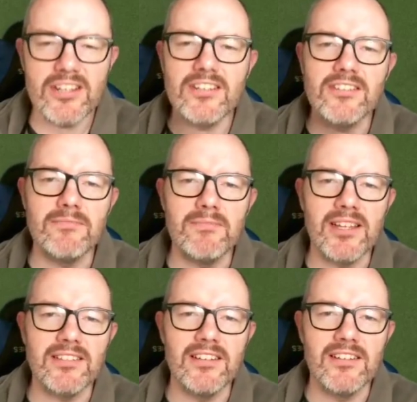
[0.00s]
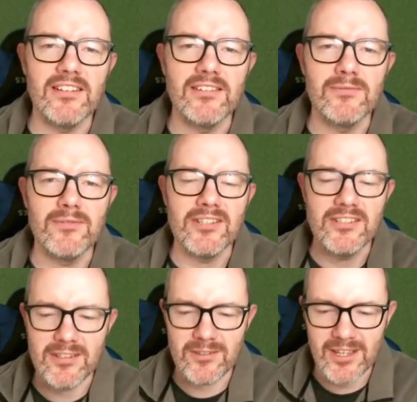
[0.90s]
it doesn't matter. We
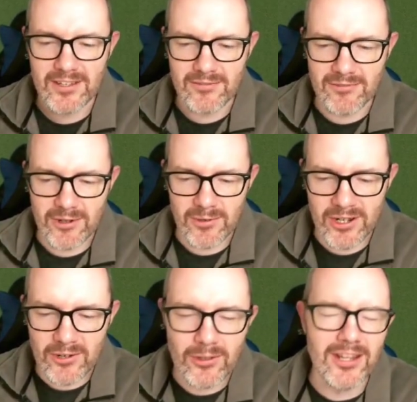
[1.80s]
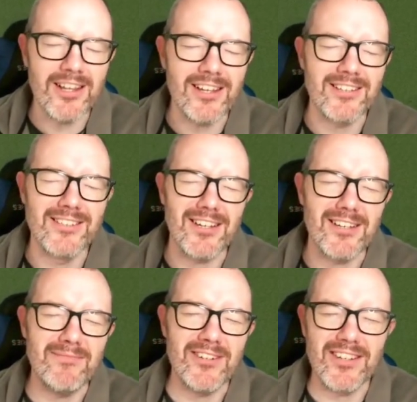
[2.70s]
still get through in all that
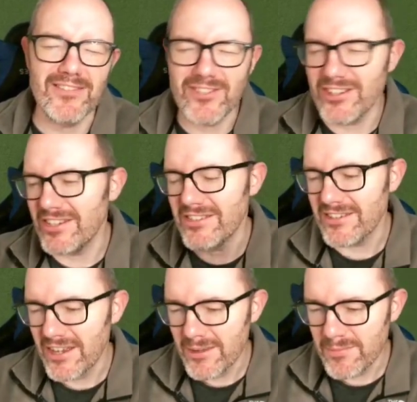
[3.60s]
excitement. I've done this